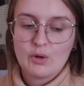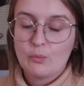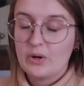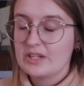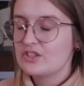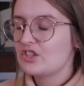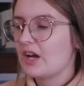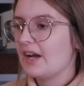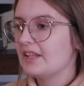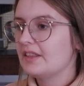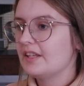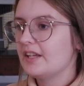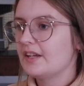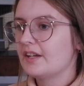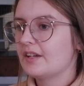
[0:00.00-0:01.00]
which I
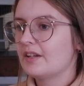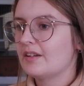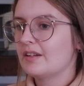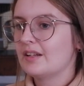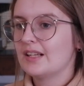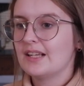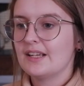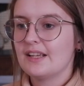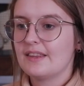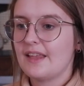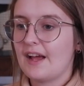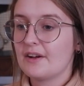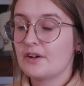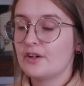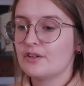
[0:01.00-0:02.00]
think
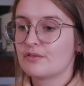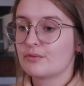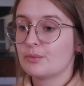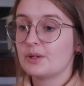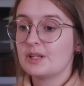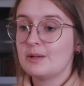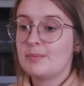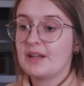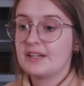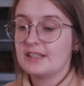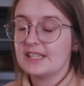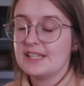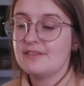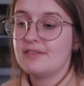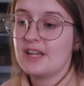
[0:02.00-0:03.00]
that could have really been
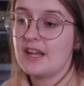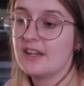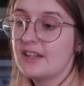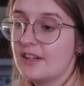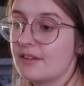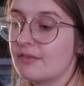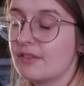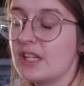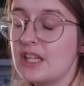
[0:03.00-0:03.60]
alleviated if